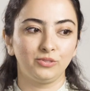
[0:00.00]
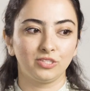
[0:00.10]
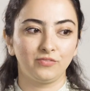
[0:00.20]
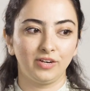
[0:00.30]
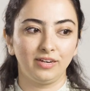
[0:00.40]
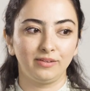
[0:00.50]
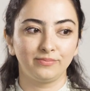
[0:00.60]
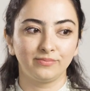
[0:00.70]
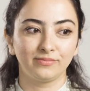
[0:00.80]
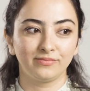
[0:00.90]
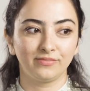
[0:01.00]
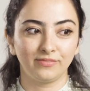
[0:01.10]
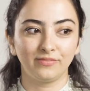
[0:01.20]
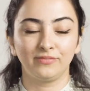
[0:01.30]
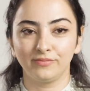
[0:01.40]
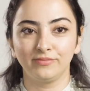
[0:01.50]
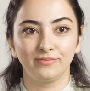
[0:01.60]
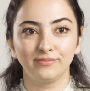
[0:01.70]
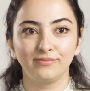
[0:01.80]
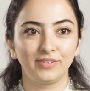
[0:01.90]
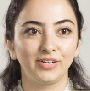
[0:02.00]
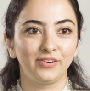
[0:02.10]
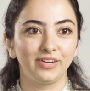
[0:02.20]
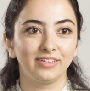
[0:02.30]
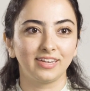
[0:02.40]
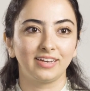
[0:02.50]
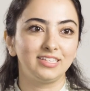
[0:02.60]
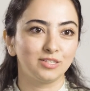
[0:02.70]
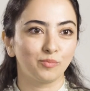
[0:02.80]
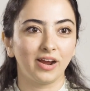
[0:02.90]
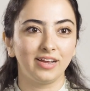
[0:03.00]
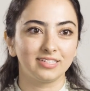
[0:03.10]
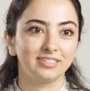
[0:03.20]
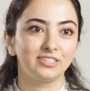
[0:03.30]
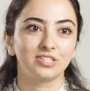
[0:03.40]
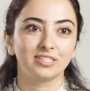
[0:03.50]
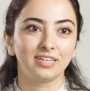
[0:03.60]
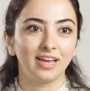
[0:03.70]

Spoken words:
it was just very, very, very, like, a nice surprise. And just